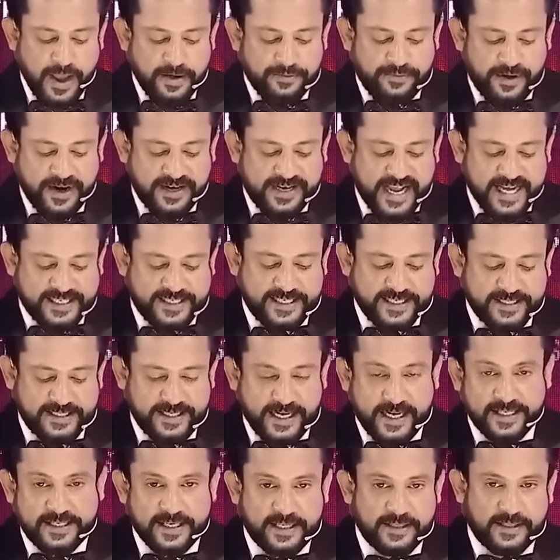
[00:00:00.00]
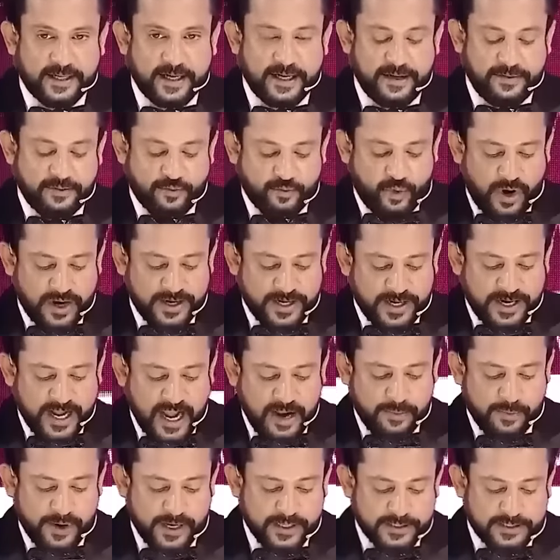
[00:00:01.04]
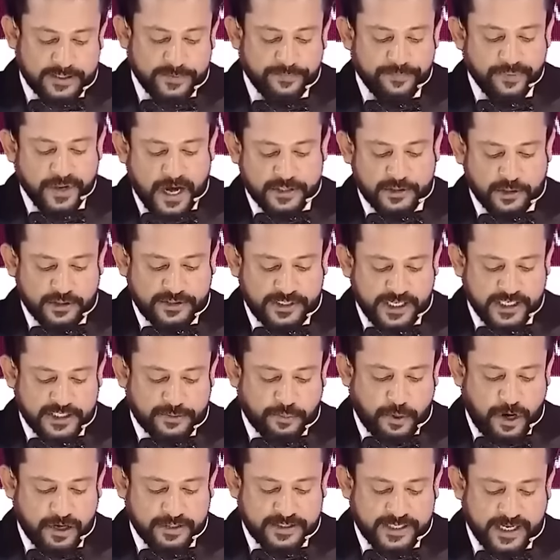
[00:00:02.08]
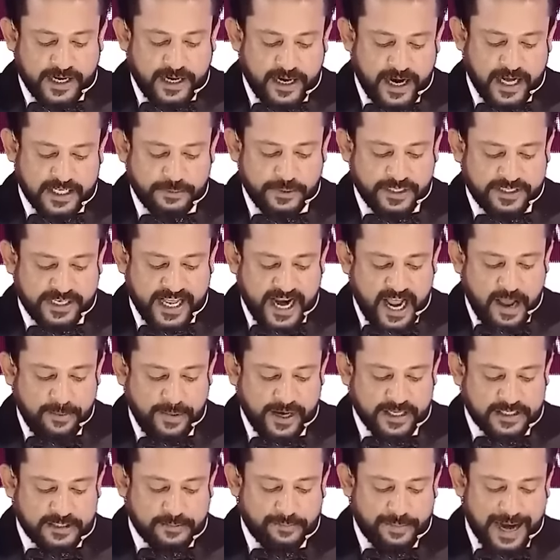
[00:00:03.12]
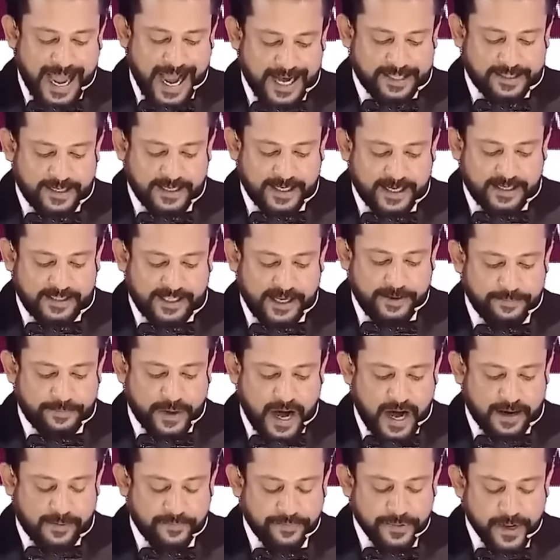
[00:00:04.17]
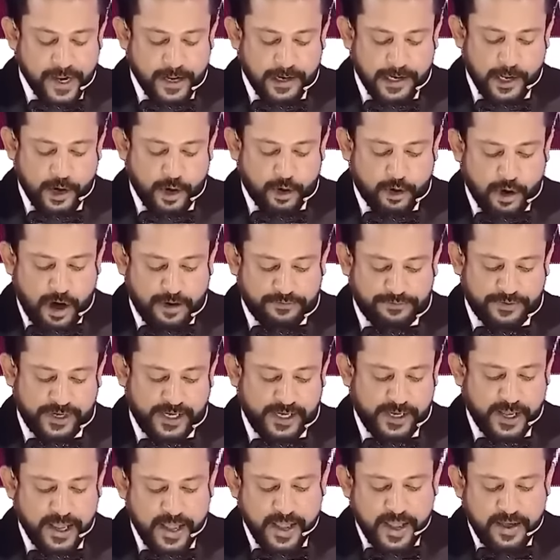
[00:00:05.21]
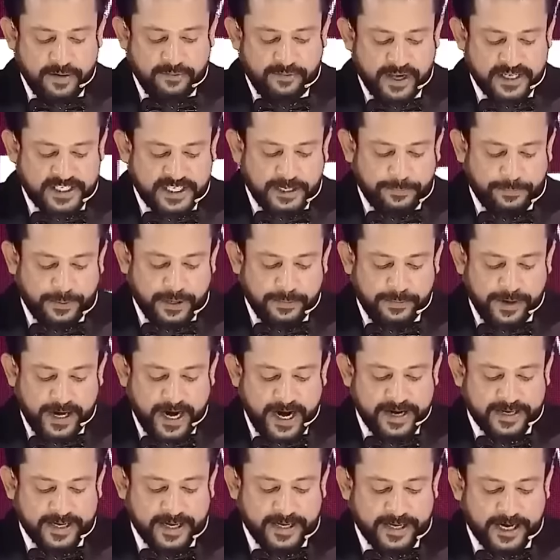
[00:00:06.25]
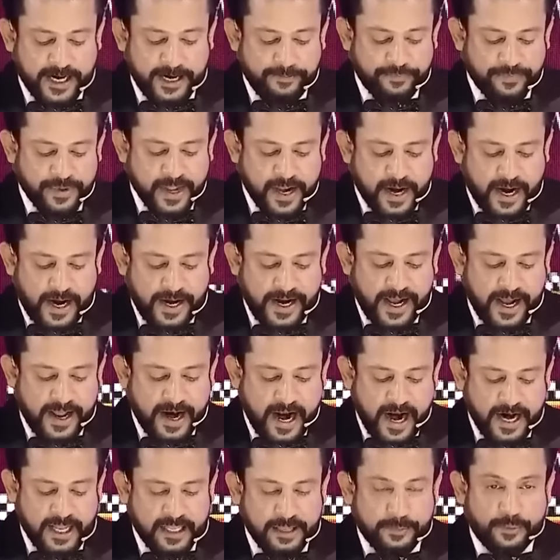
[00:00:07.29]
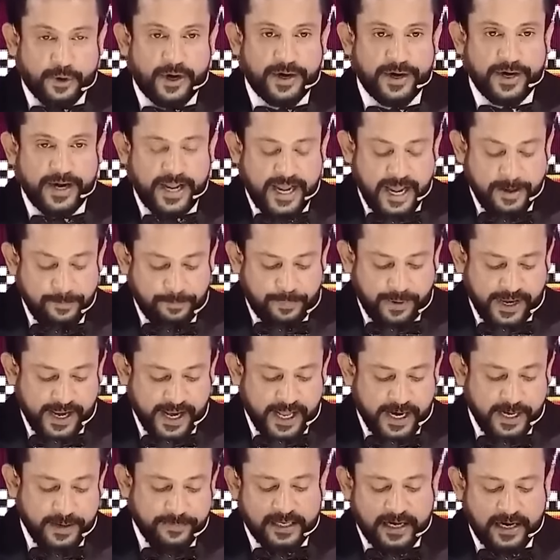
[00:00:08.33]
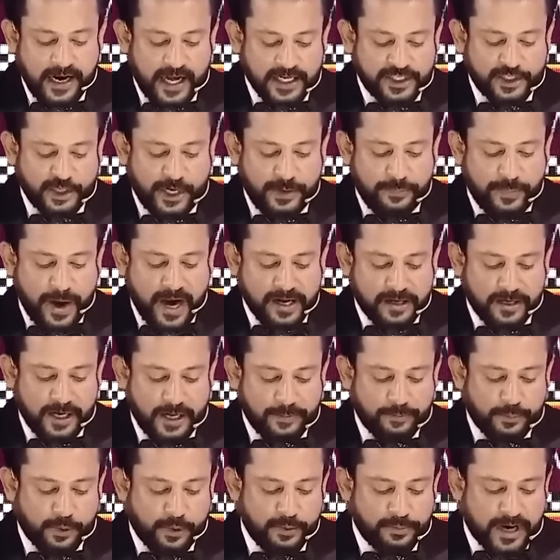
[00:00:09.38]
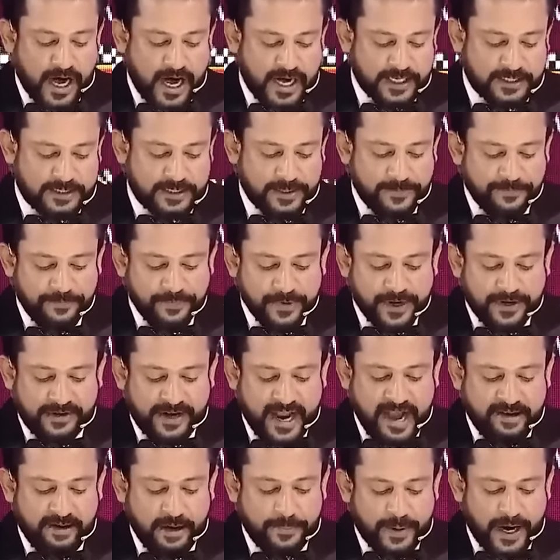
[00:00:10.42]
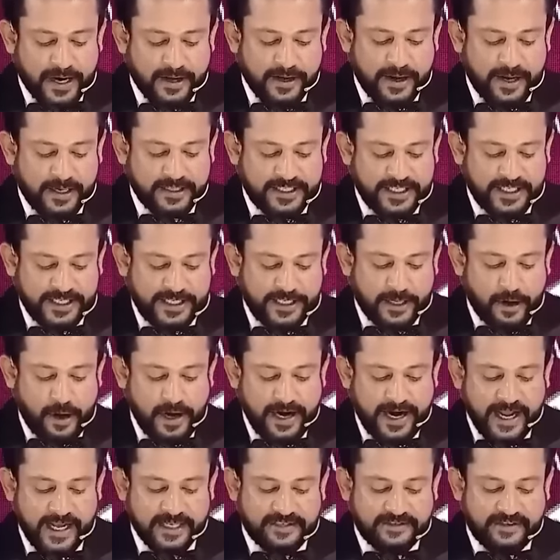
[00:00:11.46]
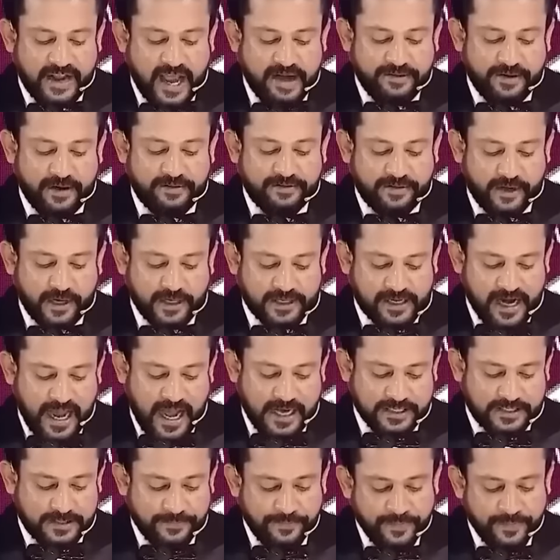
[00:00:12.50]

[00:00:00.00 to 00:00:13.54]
Fantastic Jay Chandran, Wonder Diamonds, associate sponsor Lakshmi Ceramics, Black Thunder Theme Park, Leo Coffee, BGP Merit Kingdom, Adair Anandaborn, MPL, luxury partner Boom Cars, travel partner GT Holidays, travel world class.